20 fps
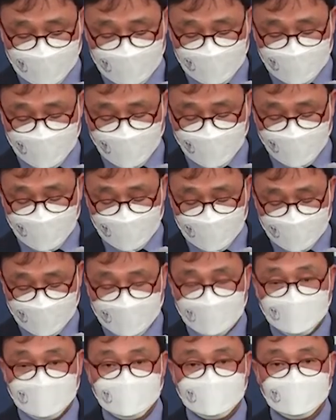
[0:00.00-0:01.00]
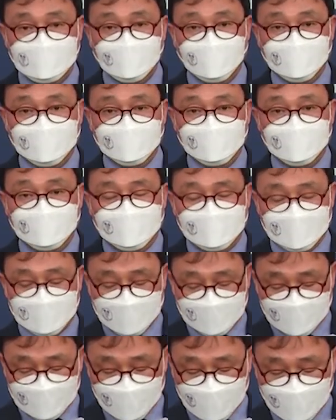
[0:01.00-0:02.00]
allies, including the United
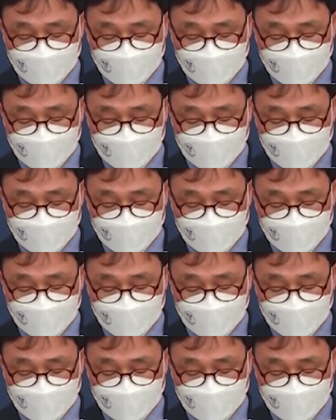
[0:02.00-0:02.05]
States,